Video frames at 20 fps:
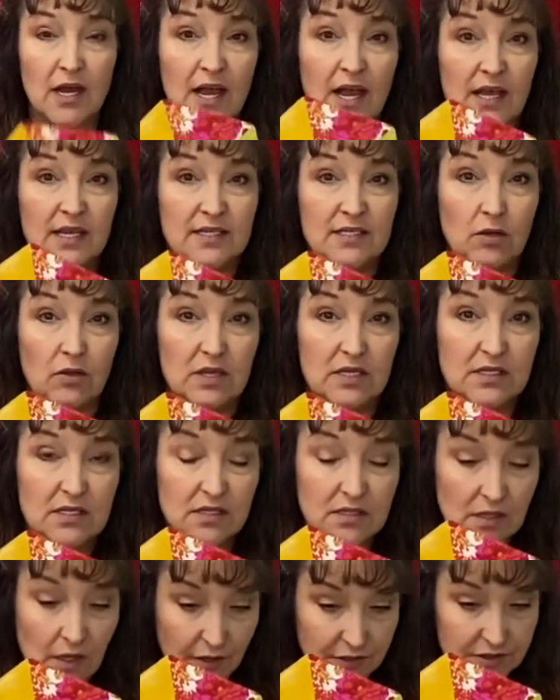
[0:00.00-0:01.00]
So this is
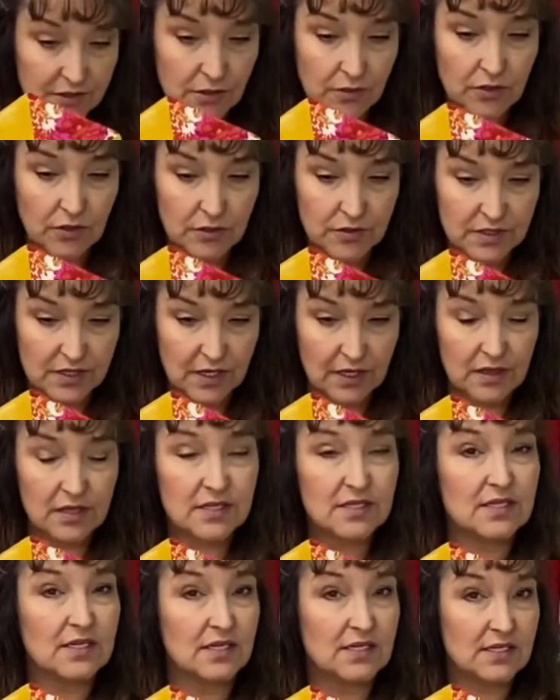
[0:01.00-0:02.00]
also using the
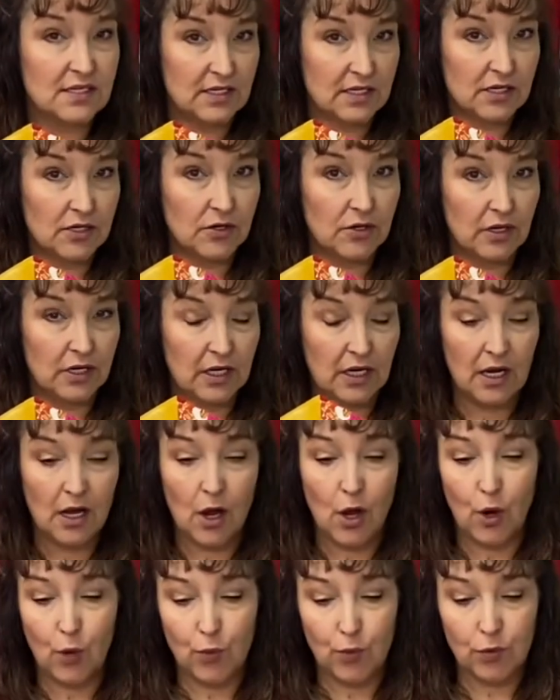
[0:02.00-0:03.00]
60-degree
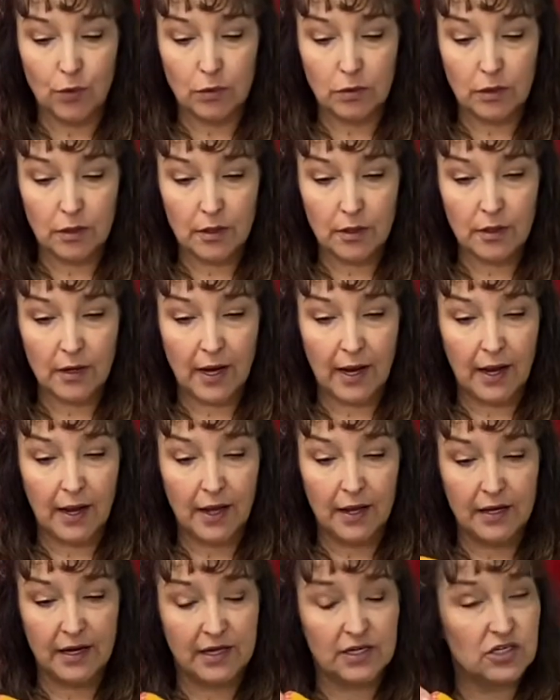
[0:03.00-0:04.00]
ruler,
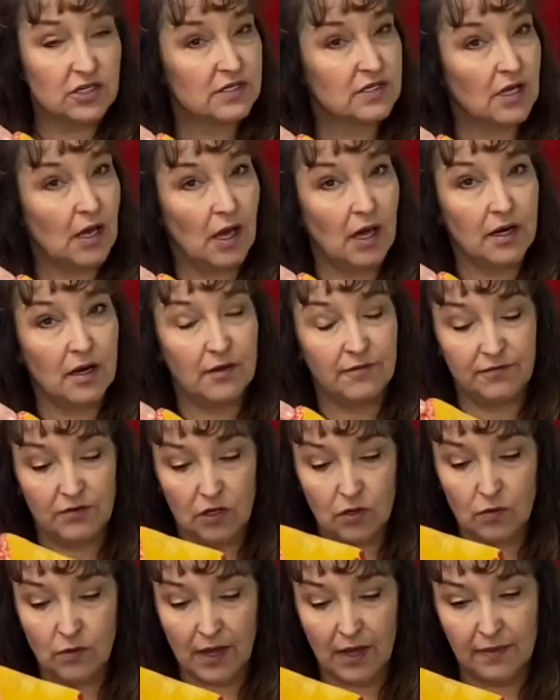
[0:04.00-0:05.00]
and I just cut a few
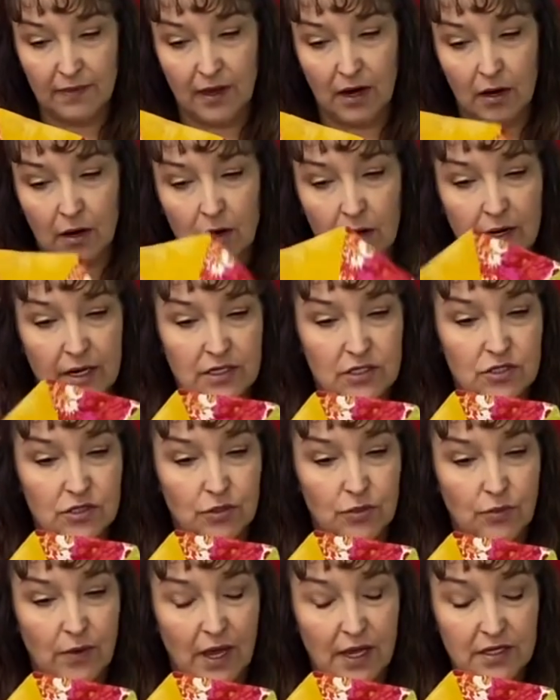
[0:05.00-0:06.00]
in there
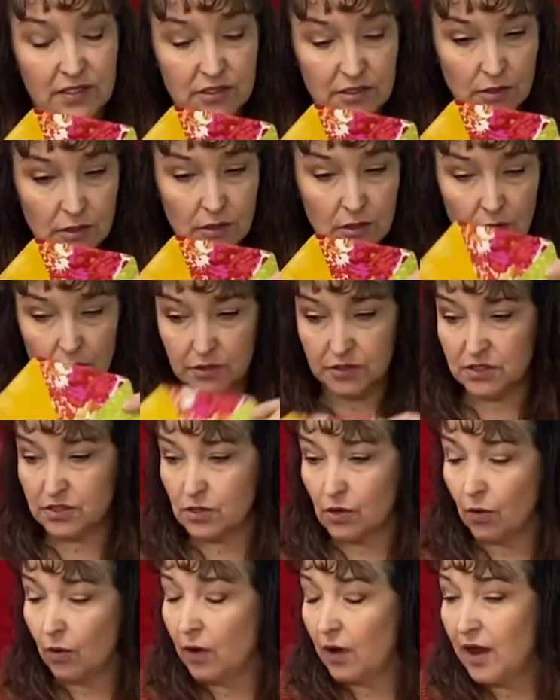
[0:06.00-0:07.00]
into a circle.
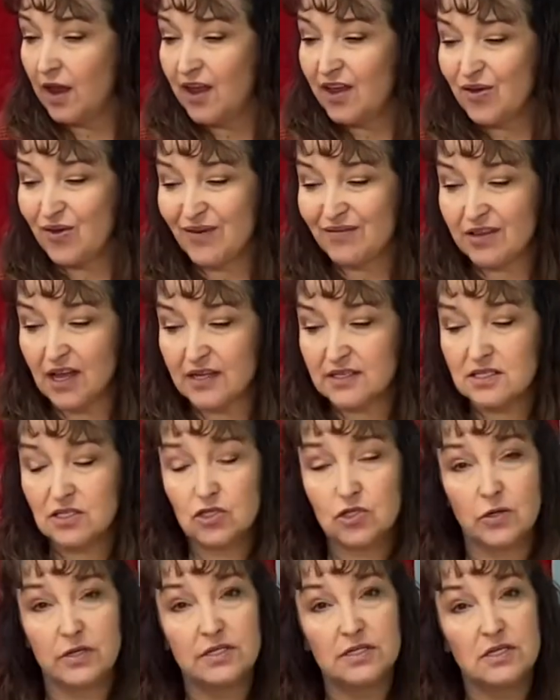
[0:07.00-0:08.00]
So you have lots of
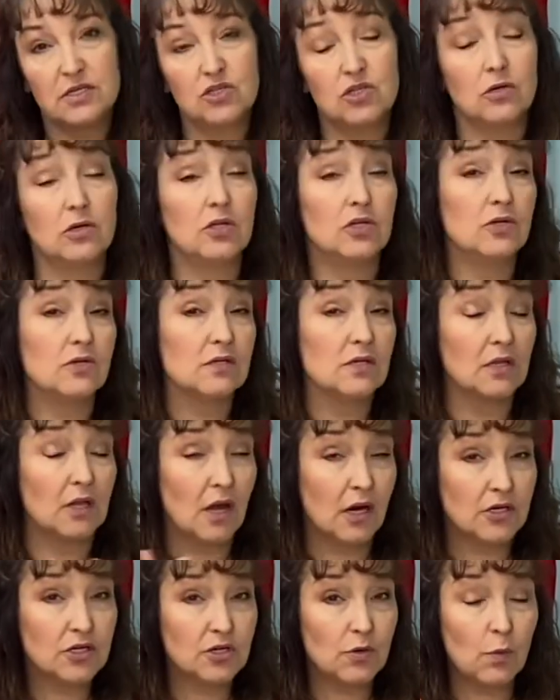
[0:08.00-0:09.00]
choices. You could use a
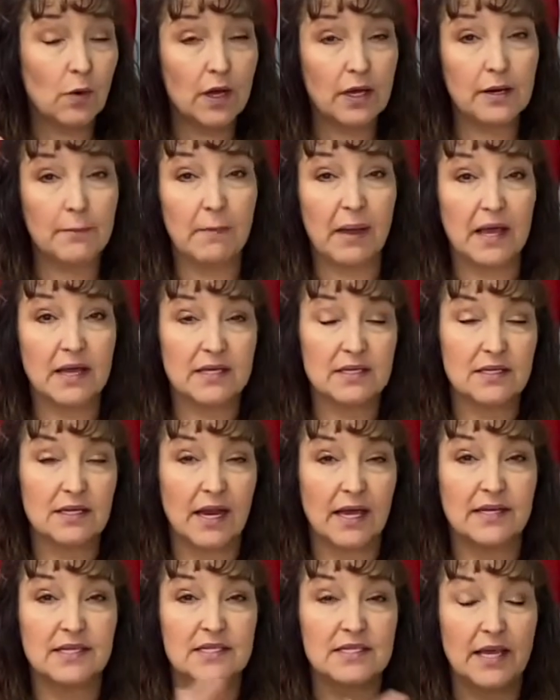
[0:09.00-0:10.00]
larger one and make a
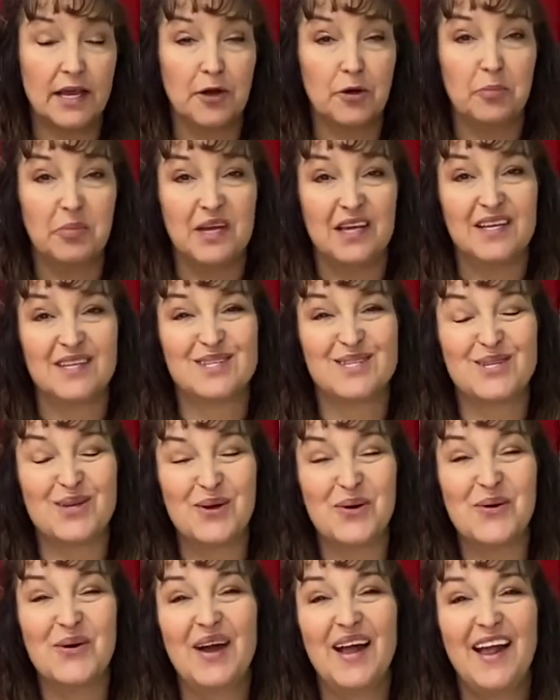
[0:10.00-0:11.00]
nice centerpiece.
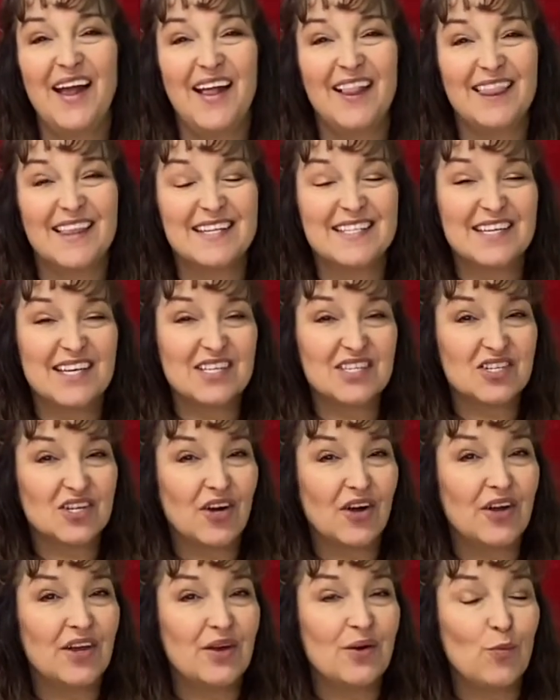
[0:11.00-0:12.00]
So let's get
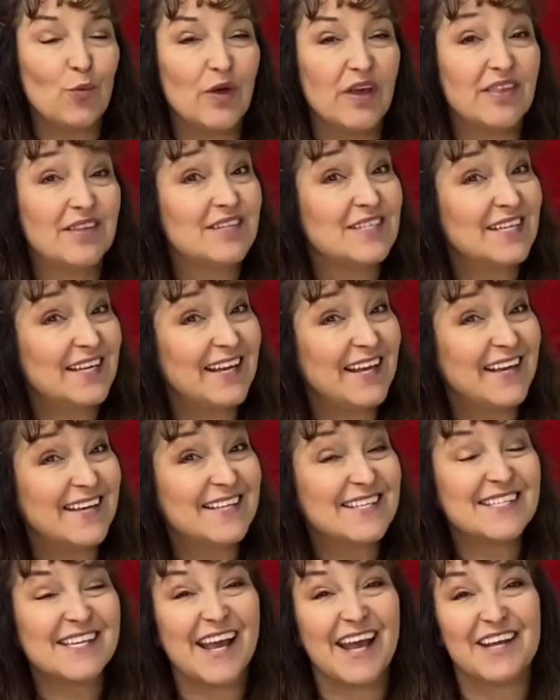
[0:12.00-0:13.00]
started with
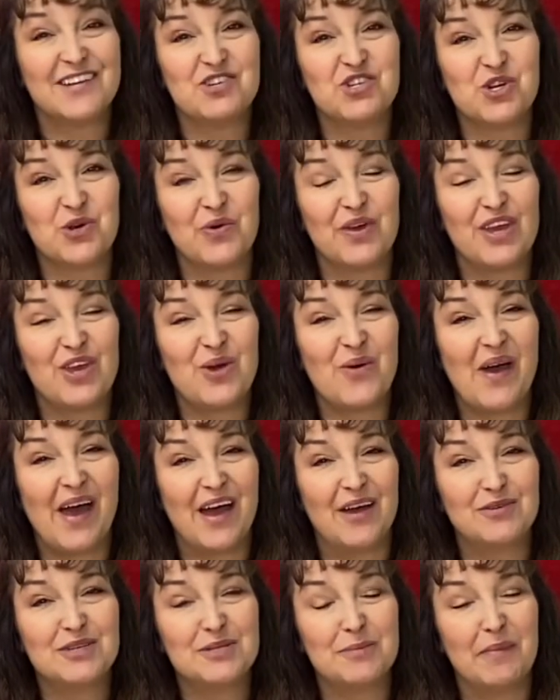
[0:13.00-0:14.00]
Denise and showing you how
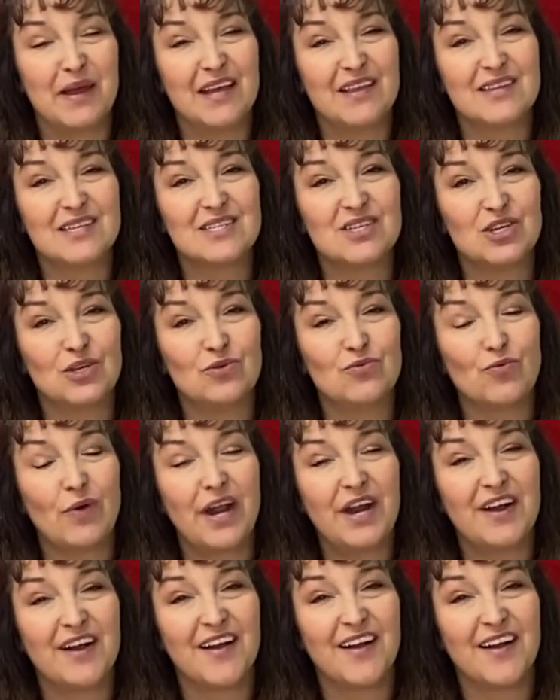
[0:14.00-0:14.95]
to make this cute runner.